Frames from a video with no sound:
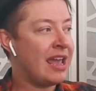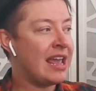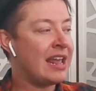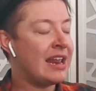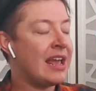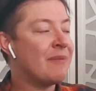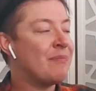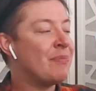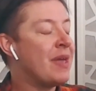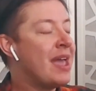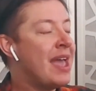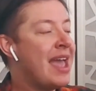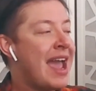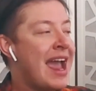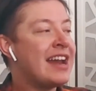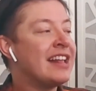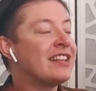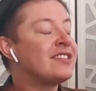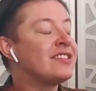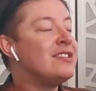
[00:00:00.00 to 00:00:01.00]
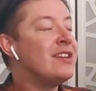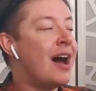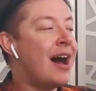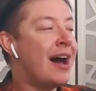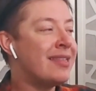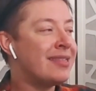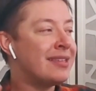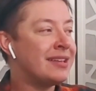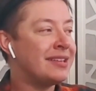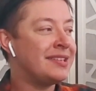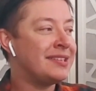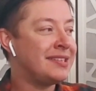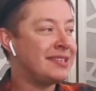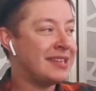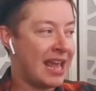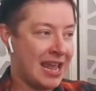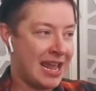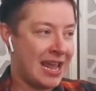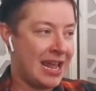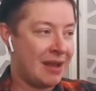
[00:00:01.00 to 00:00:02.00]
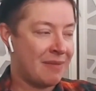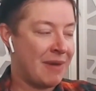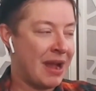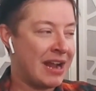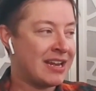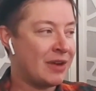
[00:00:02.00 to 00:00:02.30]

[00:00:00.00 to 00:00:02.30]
it, and it's not the same.